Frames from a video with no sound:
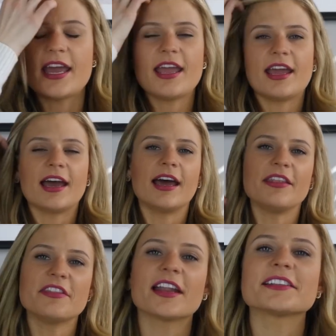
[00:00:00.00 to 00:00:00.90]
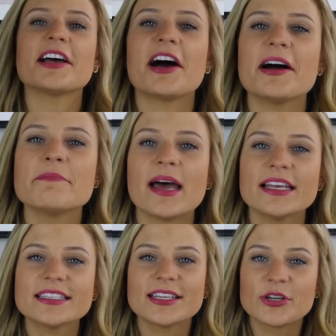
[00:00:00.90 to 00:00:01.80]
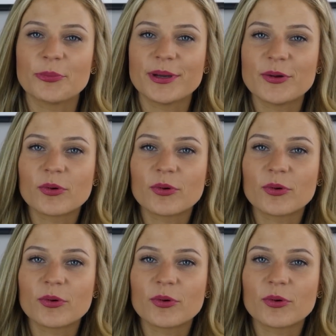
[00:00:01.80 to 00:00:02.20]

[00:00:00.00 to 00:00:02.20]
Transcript: And that is a hot mess that nobody